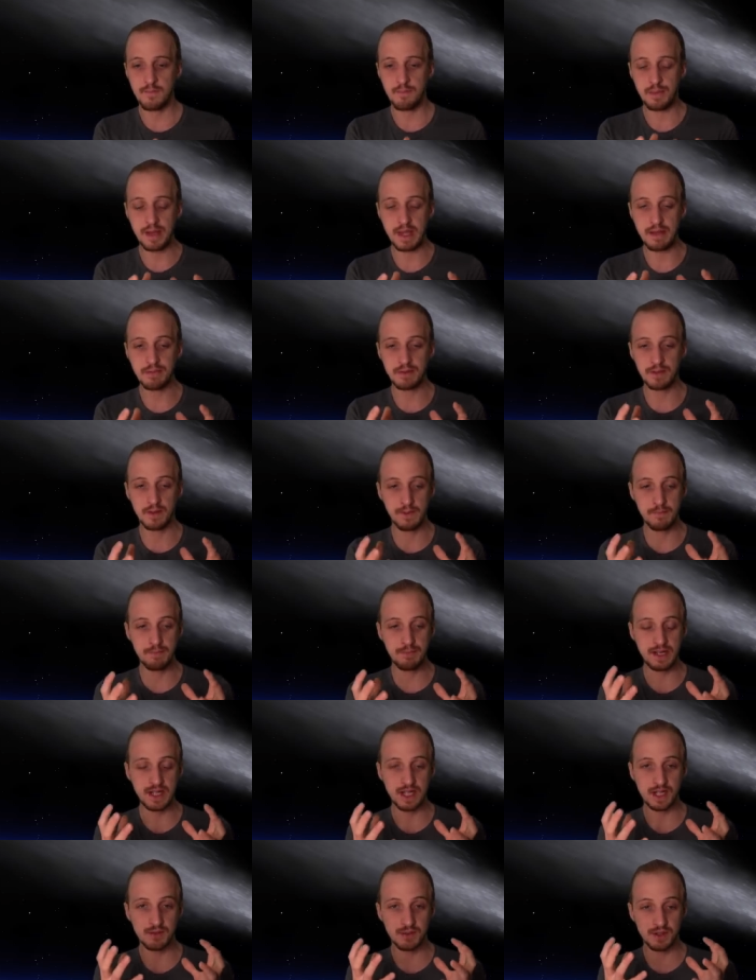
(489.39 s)
People on the
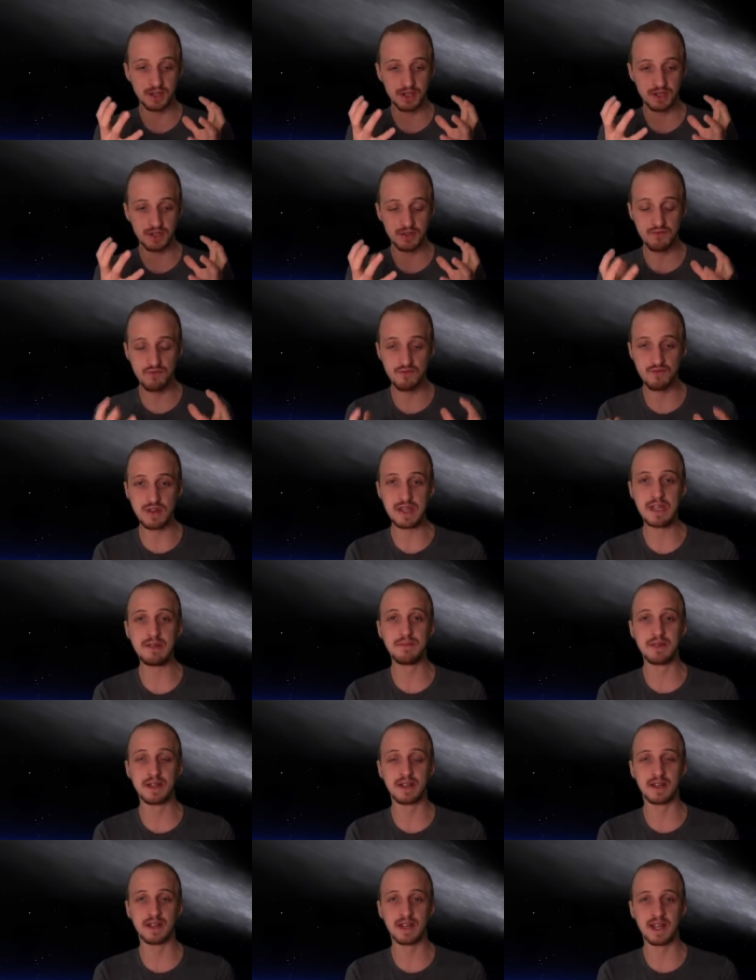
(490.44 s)
beach were
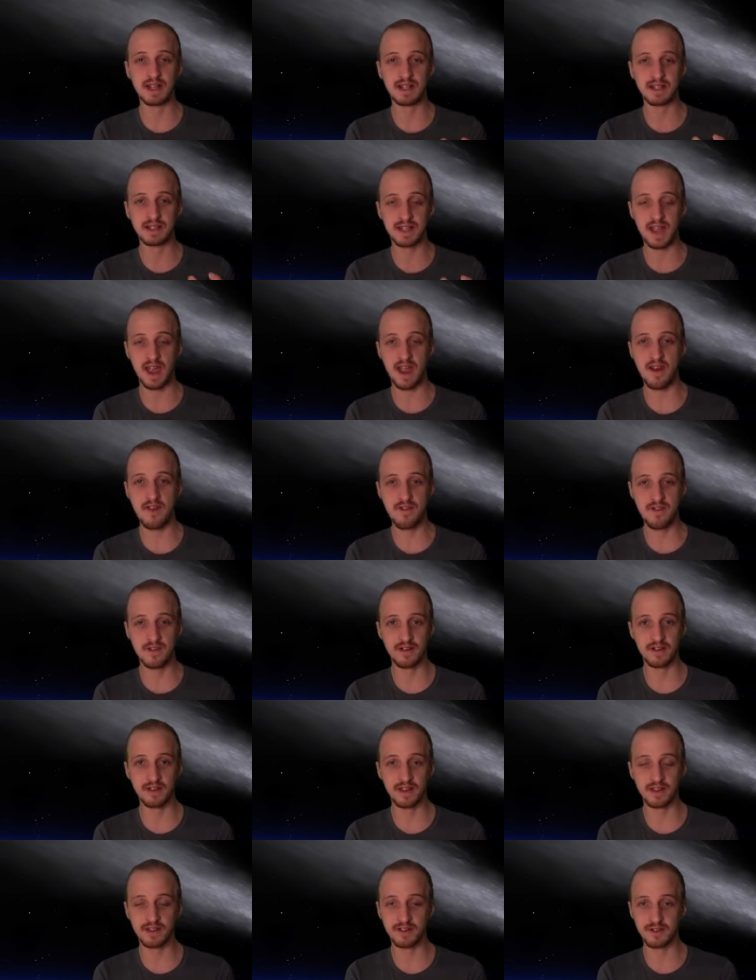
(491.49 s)
screaming in
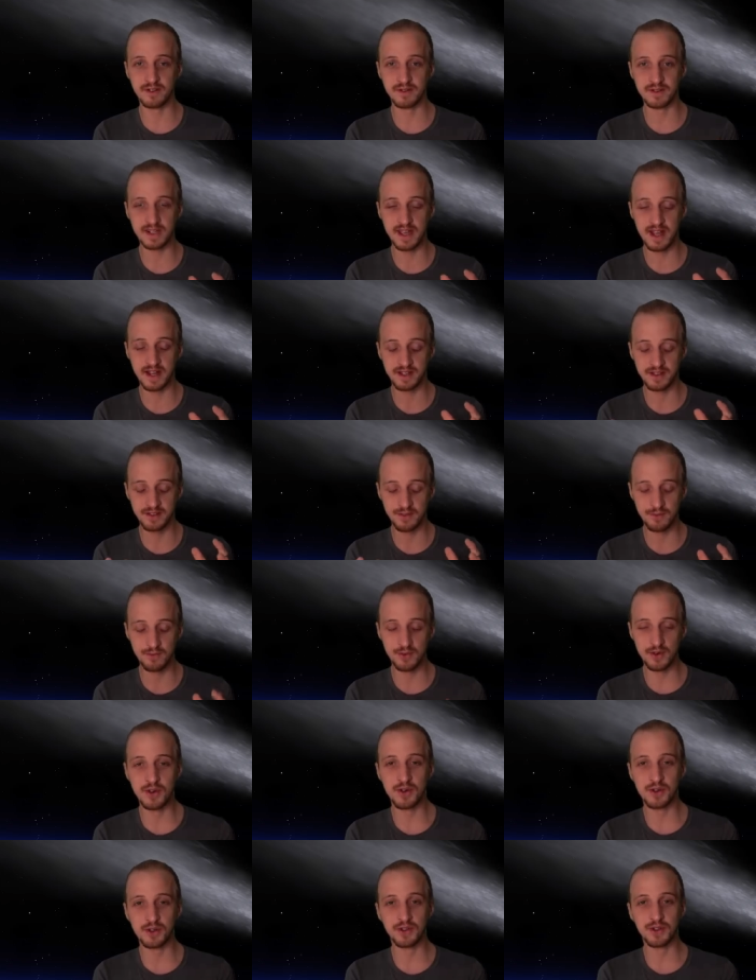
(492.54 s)
terror. They thought it was the end of the
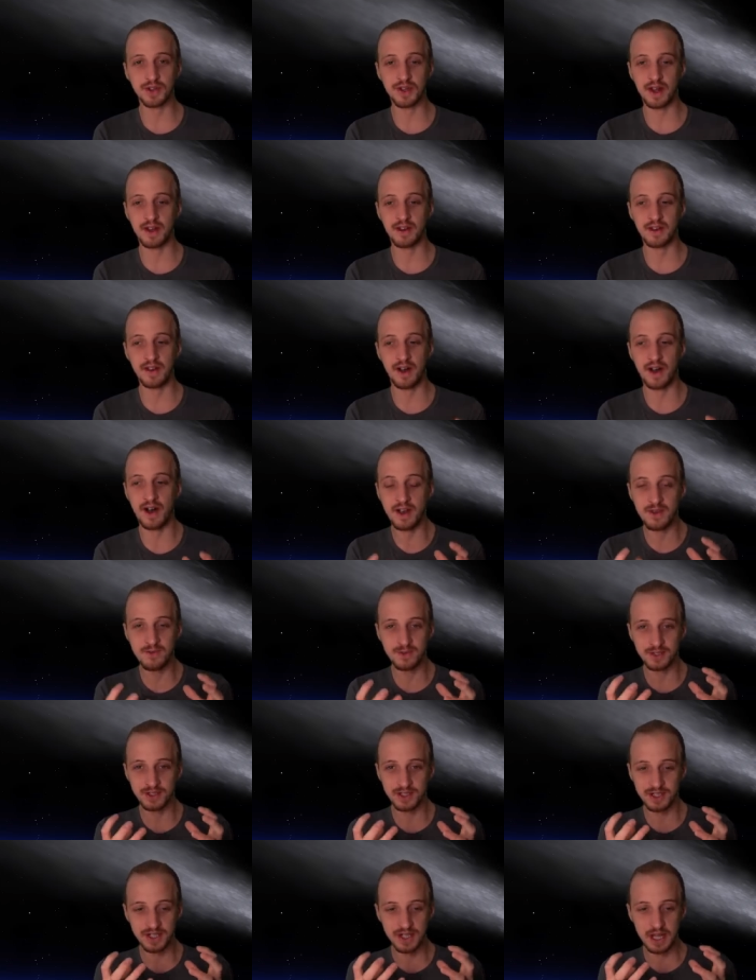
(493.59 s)
world, and I
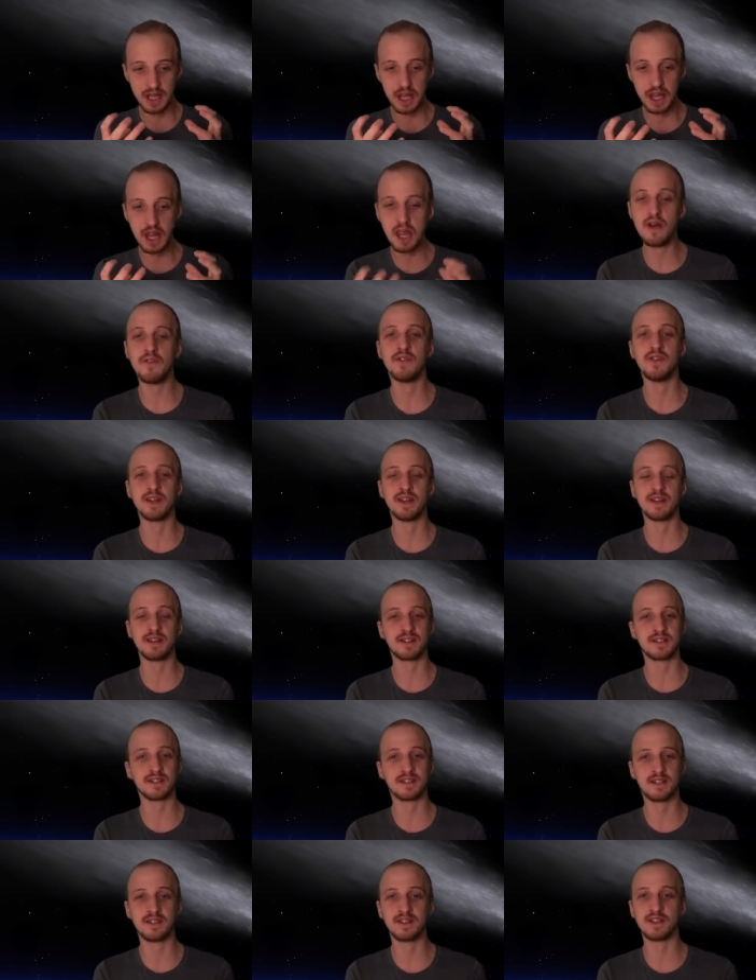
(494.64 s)
was just loving it
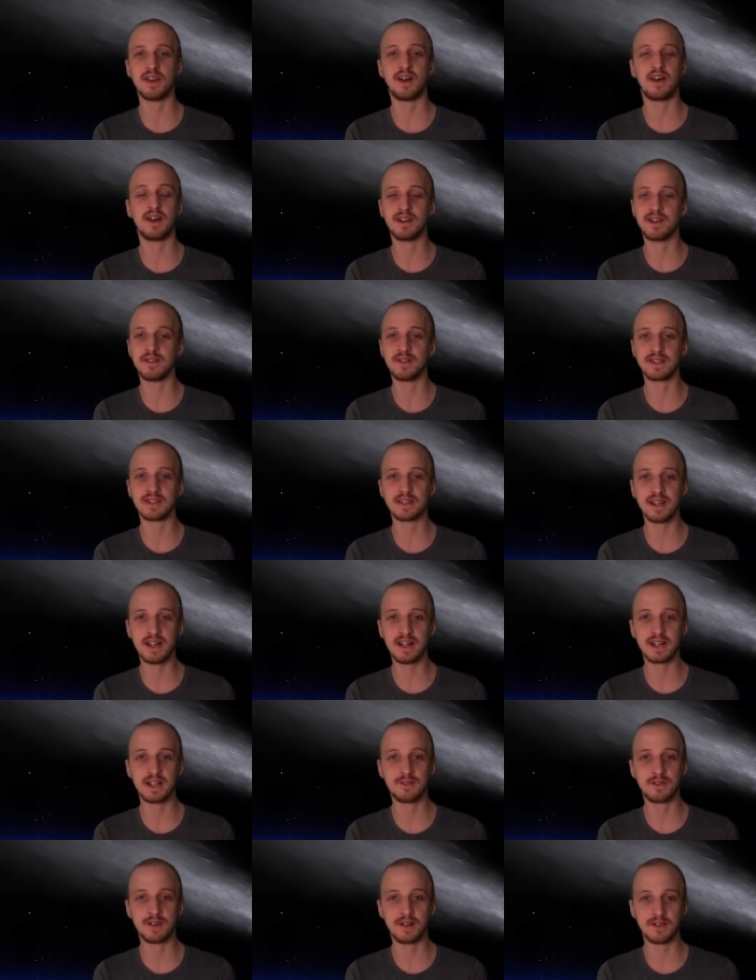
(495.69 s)
because I knew
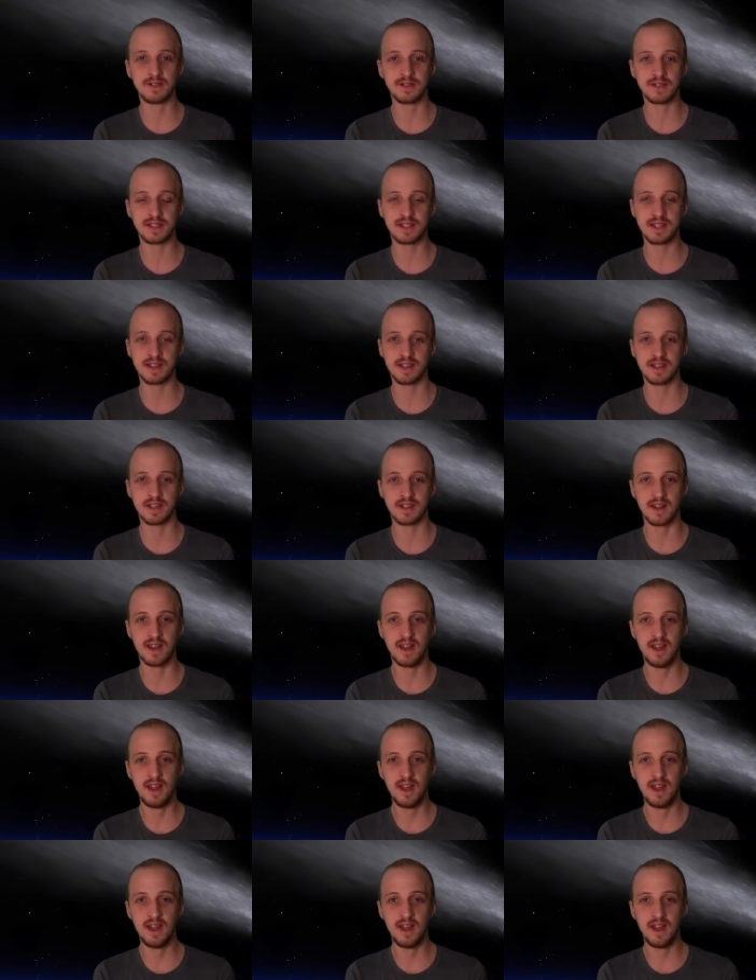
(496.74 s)
exactly what I was seeing.